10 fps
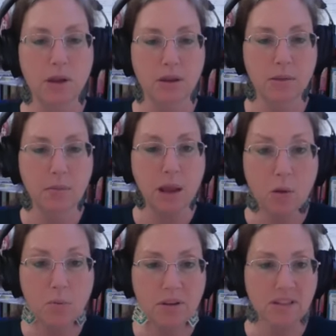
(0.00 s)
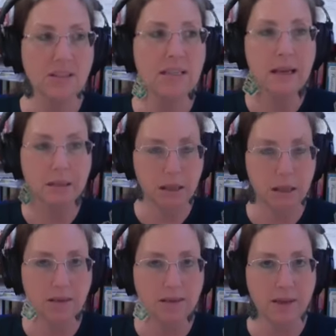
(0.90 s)
in my own business to get to the
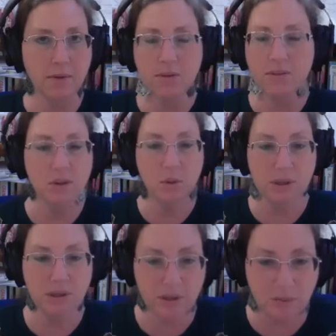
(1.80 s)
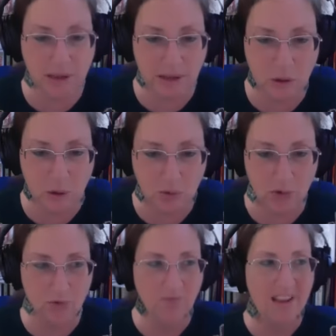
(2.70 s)
next level. So is something to improve.